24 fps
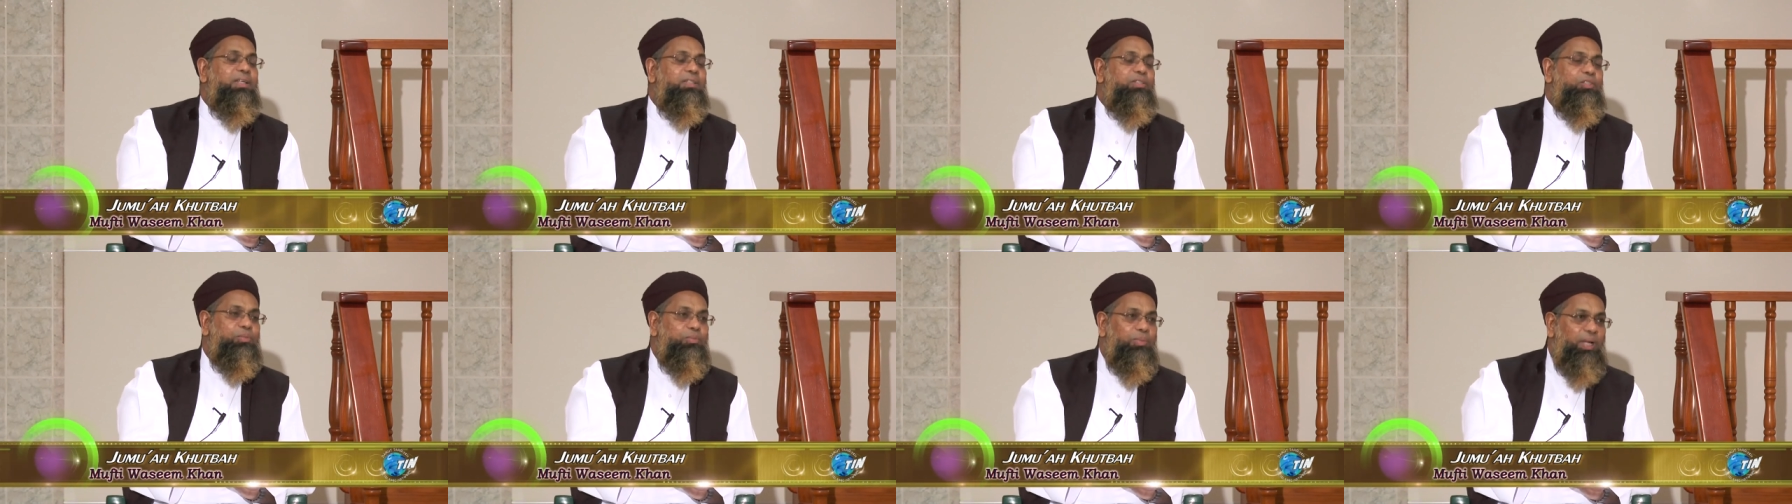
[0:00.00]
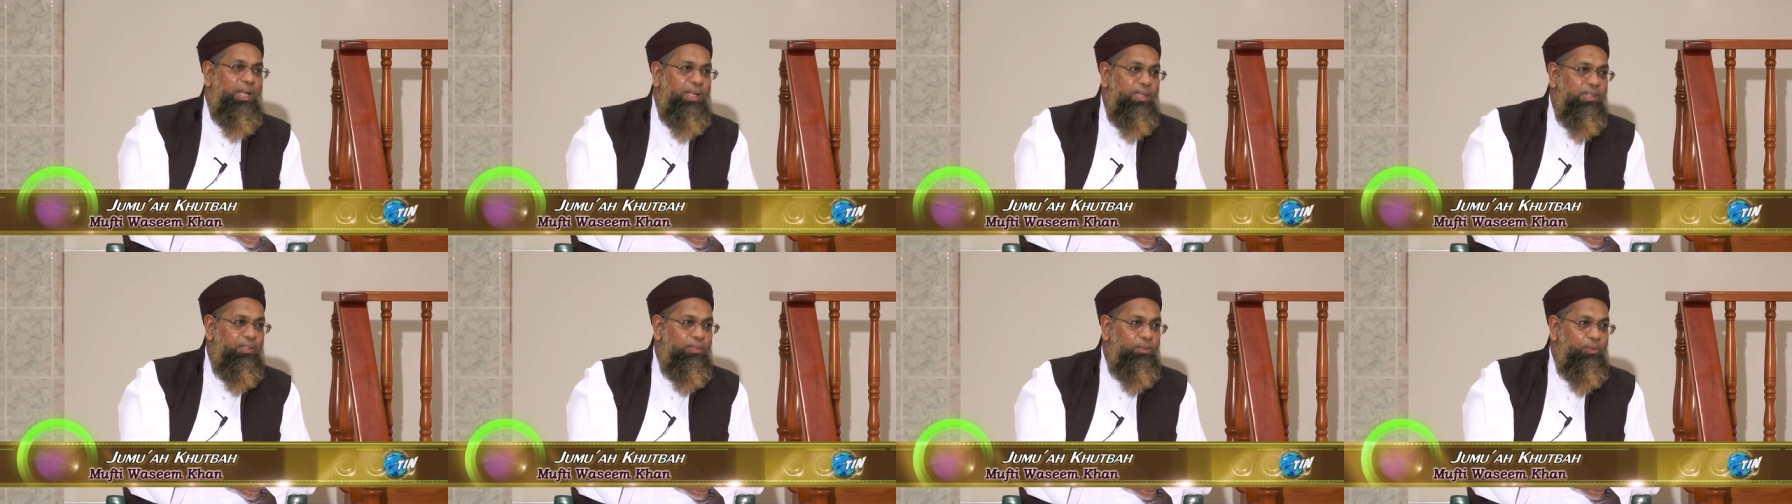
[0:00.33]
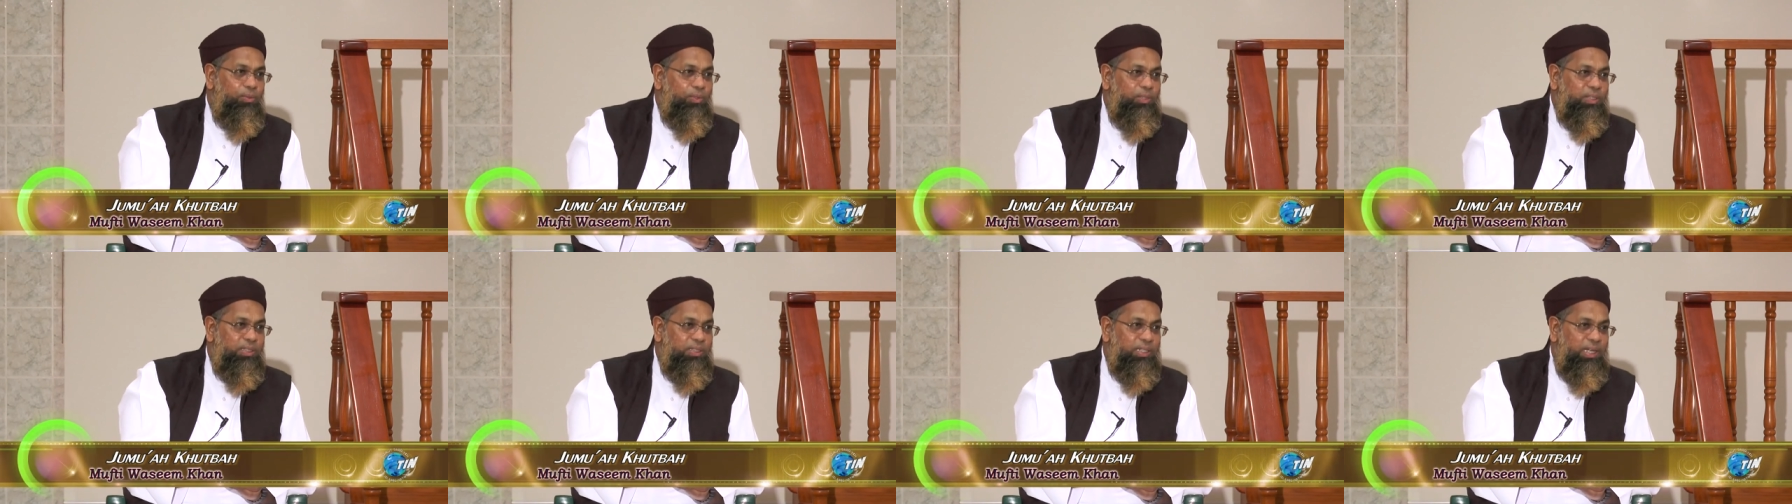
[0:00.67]
subhanahu
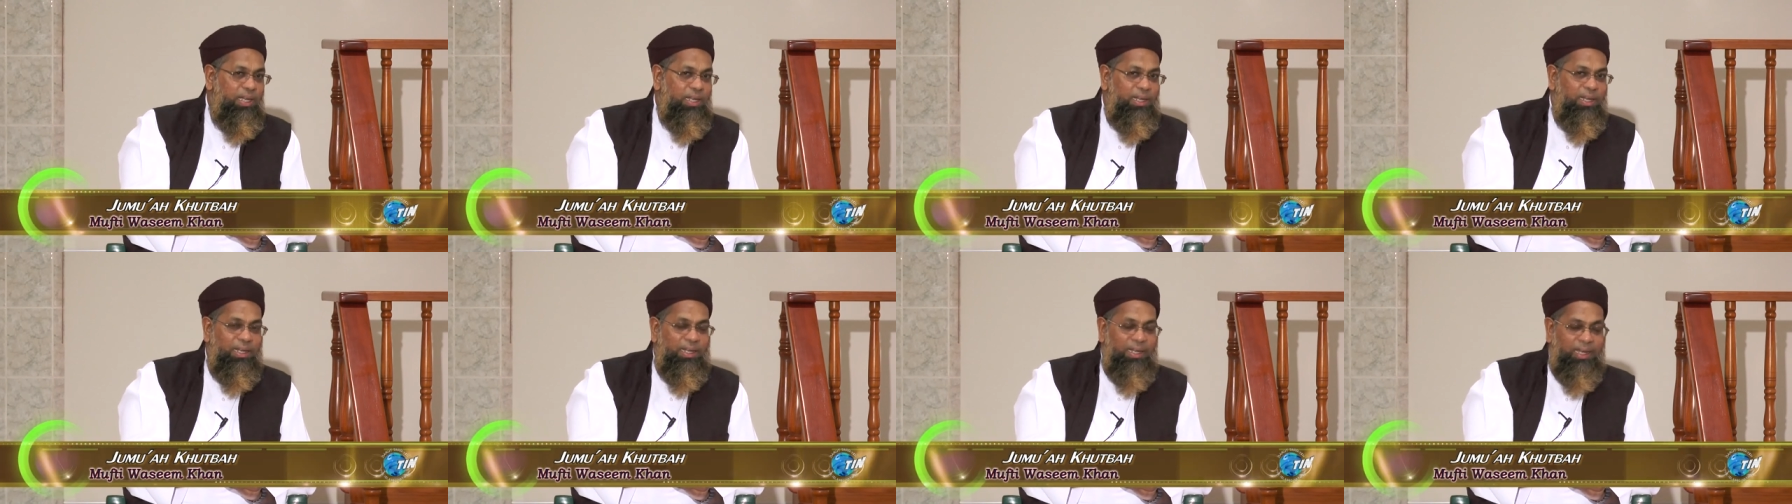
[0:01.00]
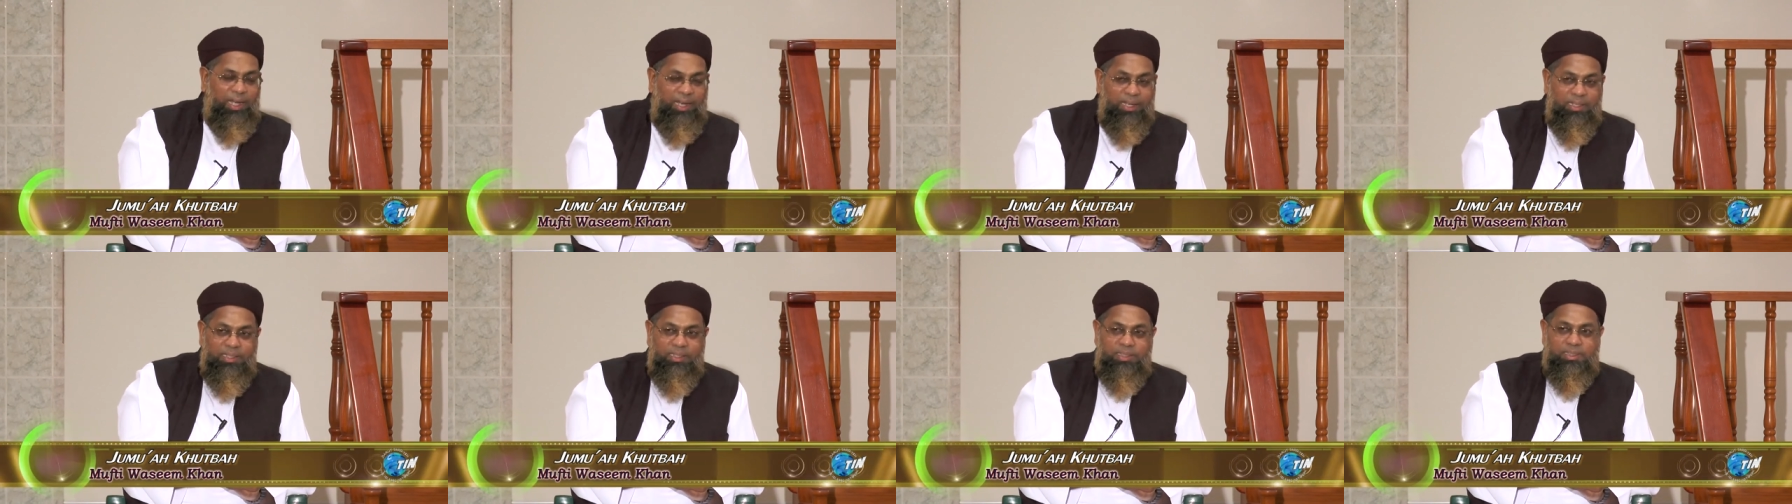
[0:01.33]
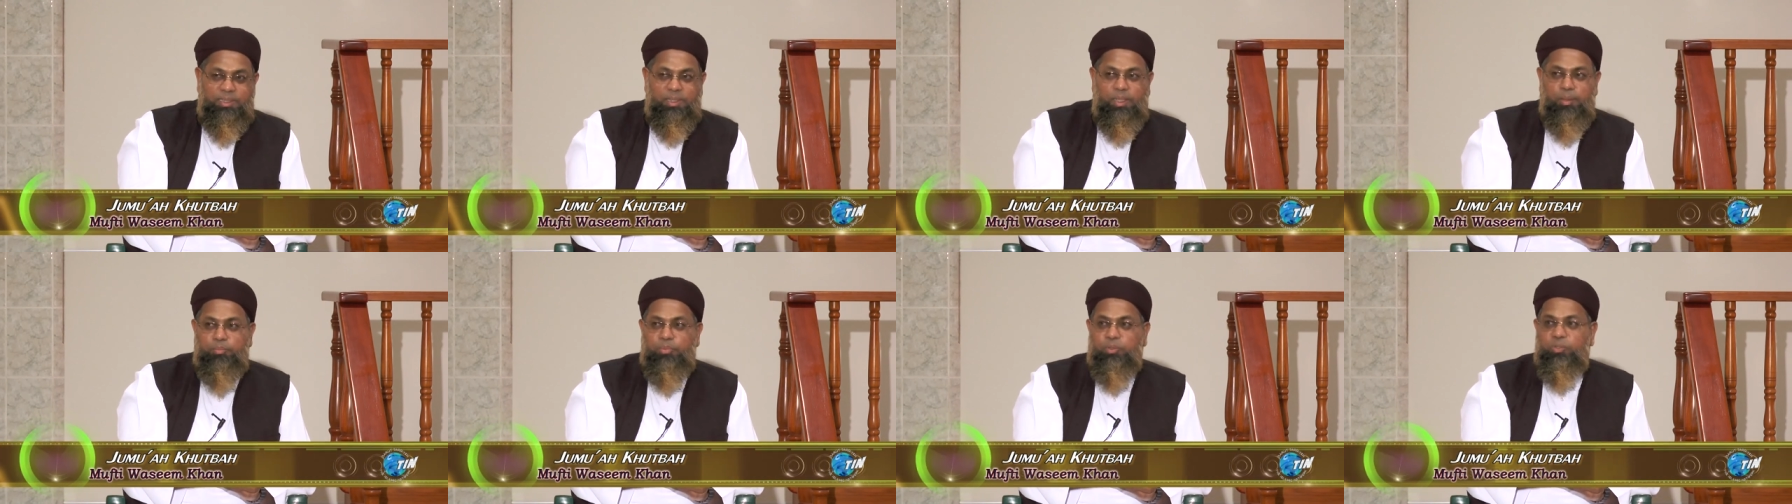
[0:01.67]
wa ta'ala guide
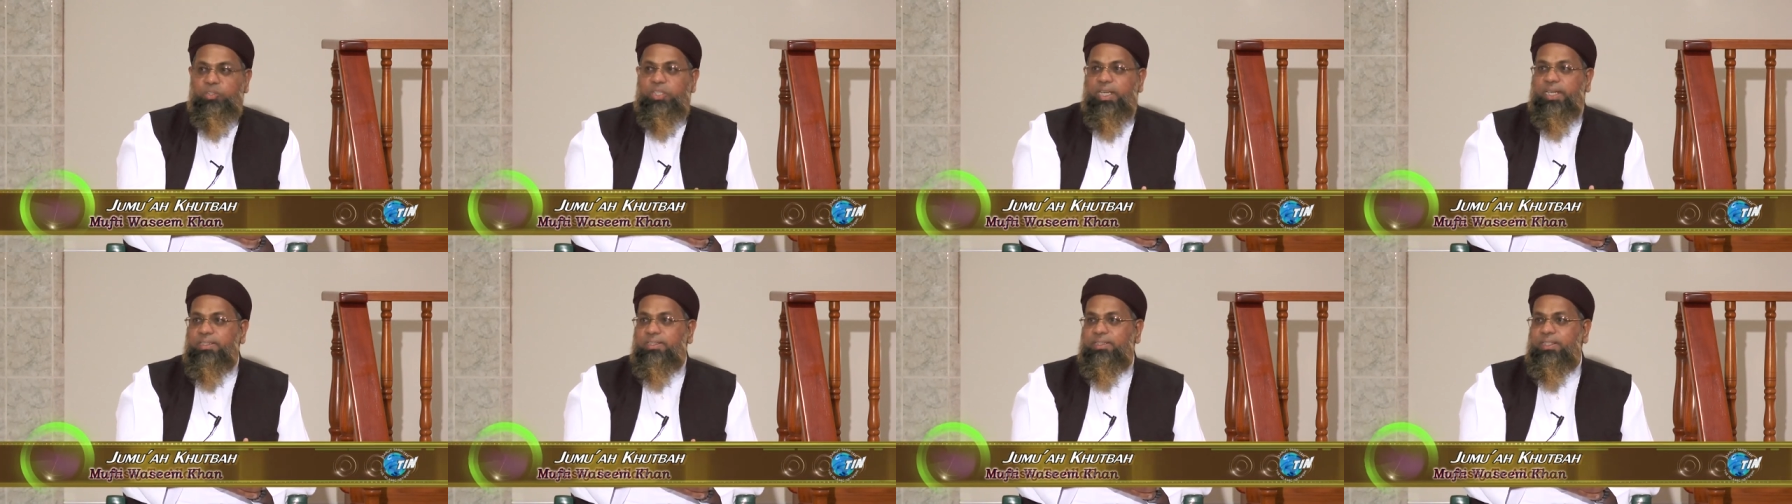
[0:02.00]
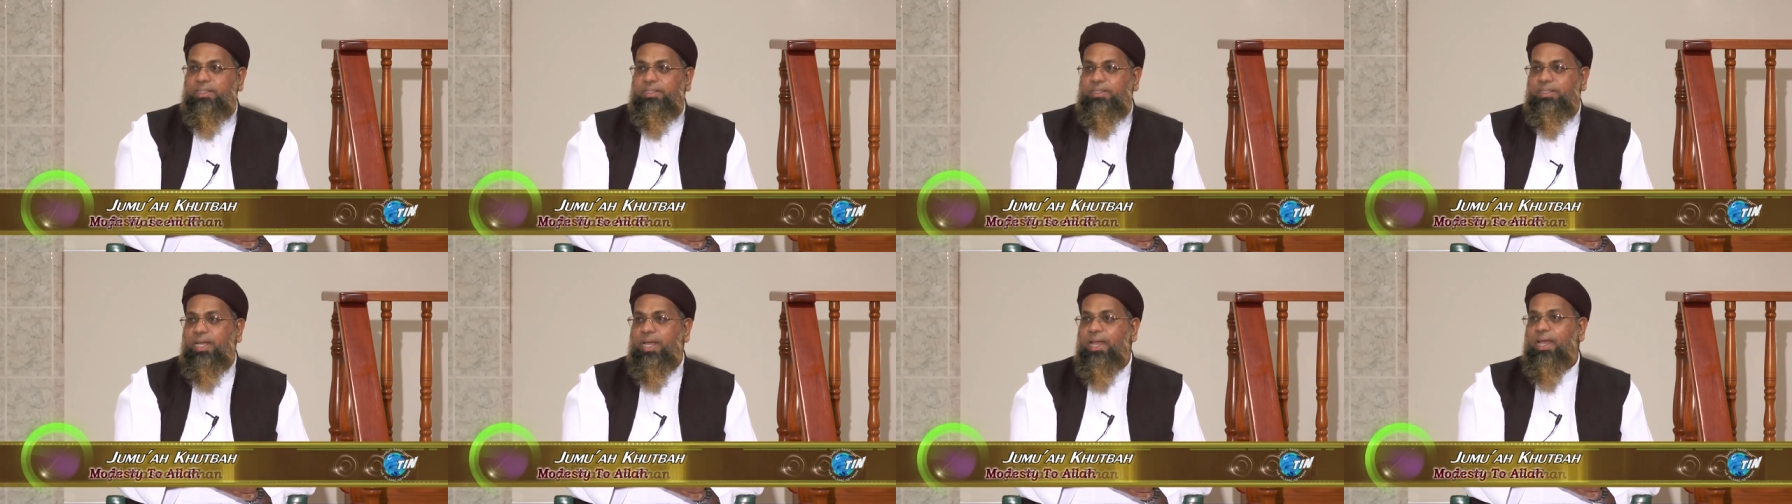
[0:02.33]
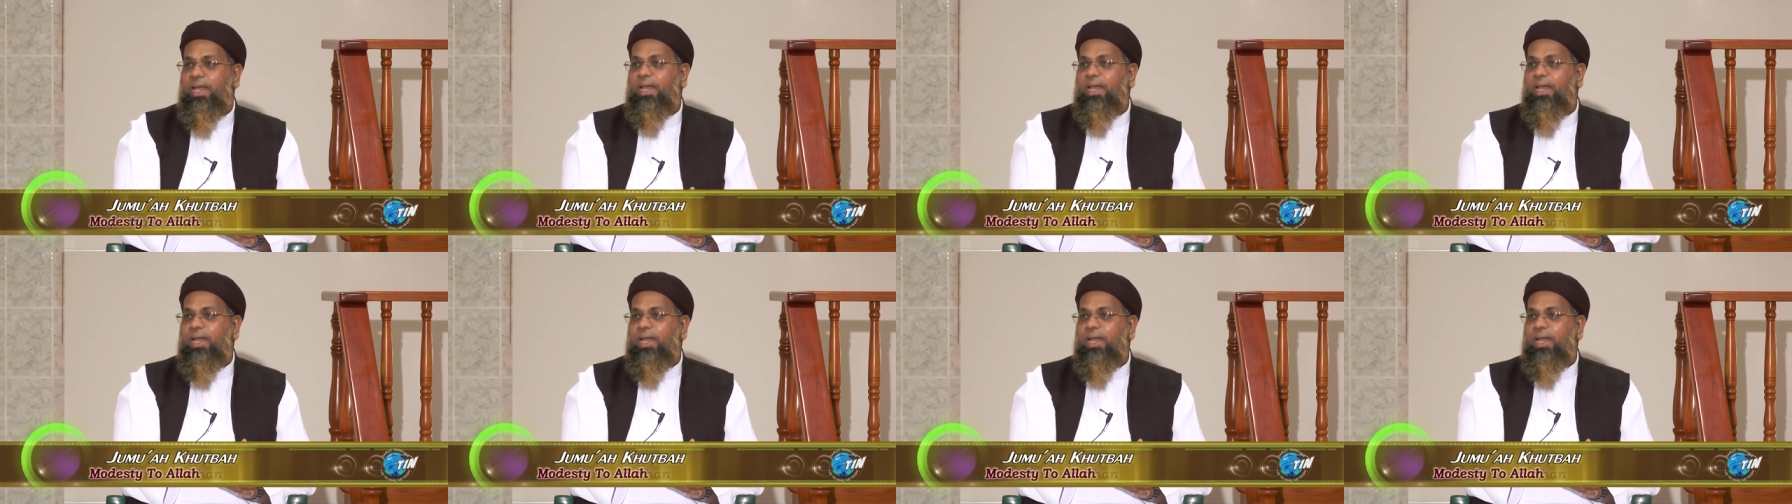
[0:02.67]
us and protect us